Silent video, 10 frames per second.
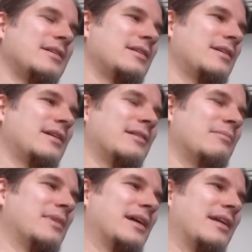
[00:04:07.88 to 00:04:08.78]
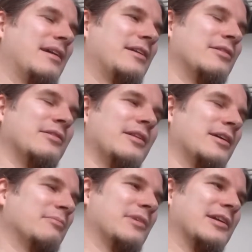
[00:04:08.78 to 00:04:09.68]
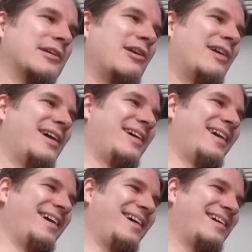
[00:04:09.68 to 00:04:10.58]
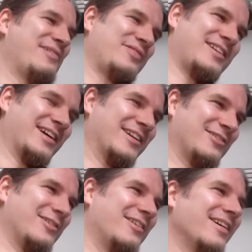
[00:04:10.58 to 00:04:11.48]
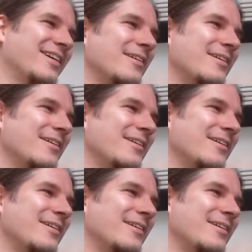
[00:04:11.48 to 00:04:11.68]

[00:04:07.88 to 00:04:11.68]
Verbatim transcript: Oh man, I don't like Minecraft at all.